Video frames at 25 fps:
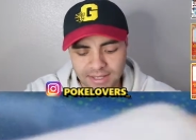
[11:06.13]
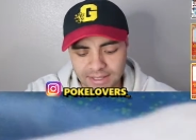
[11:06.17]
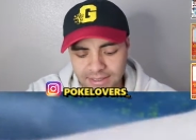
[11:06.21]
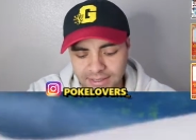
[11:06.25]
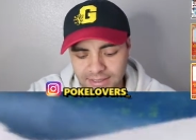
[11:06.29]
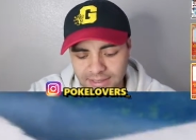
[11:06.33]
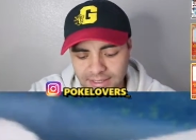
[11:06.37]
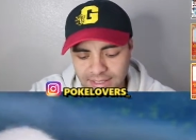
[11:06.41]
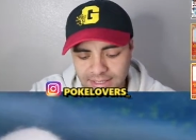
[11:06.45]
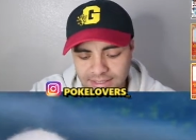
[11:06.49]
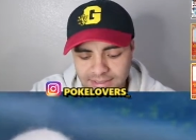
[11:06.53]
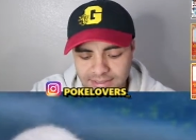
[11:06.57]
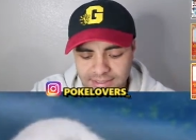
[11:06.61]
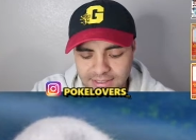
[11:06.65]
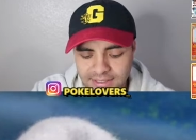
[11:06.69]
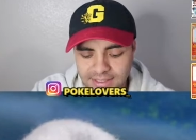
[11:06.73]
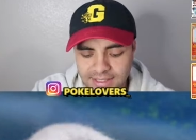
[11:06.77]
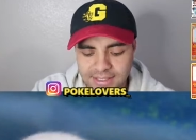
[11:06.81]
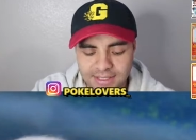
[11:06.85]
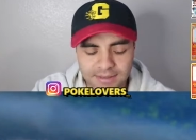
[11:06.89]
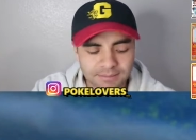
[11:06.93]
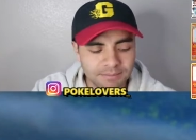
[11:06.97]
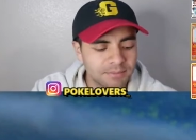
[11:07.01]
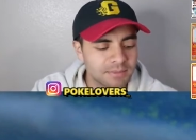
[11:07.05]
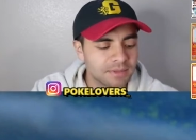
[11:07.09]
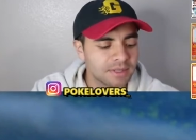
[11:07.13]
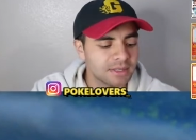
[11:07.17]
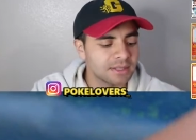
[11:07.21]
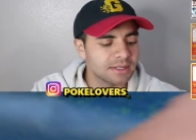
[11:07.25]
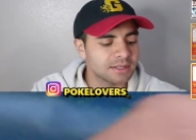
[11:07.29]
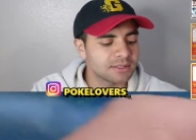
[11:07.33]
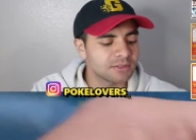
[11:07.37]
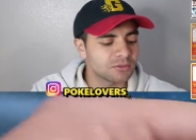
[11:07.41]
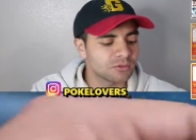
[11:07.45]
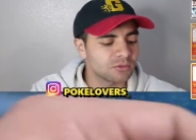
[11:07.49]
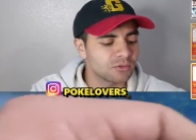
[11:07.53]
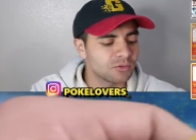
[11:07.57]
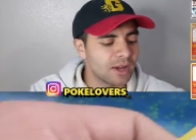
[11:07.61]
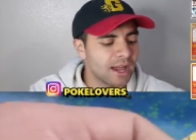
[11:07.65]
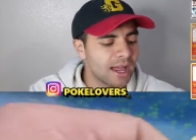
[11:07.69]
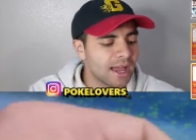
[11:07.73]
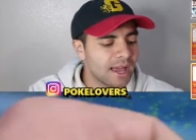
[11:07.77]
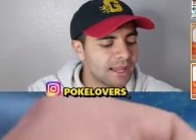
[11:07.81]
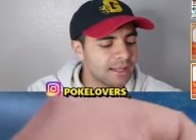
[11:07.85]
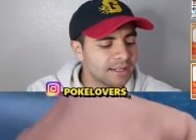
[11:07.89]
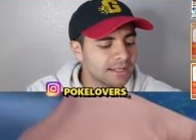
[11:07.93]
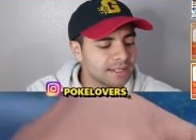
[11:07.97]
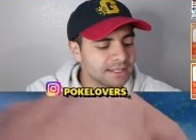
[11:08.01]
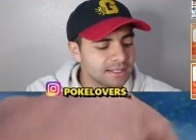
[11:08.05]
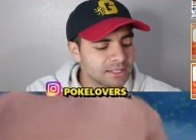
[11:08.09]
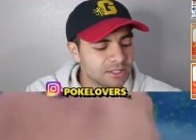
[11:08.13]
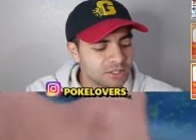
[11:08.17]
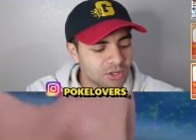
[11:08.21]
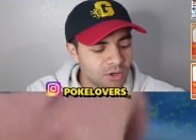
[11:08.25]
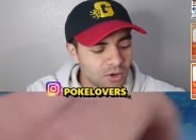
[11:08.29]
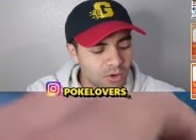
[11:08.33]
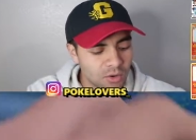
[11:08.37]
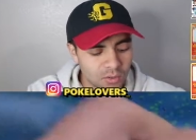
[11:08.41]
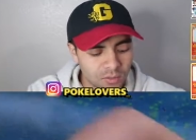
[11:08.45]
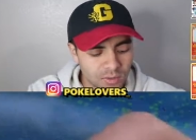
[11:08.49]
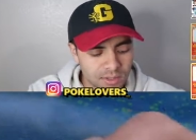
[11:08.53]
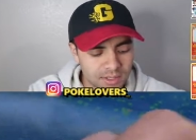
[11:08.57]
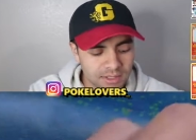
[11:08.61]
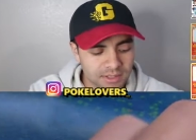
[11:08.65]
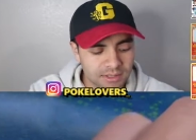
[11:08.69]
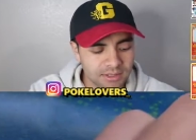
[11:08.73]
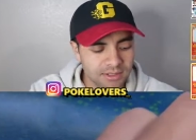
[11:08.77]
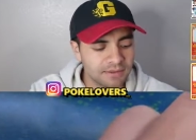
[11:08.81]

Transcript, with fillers: Let's keep this rally going.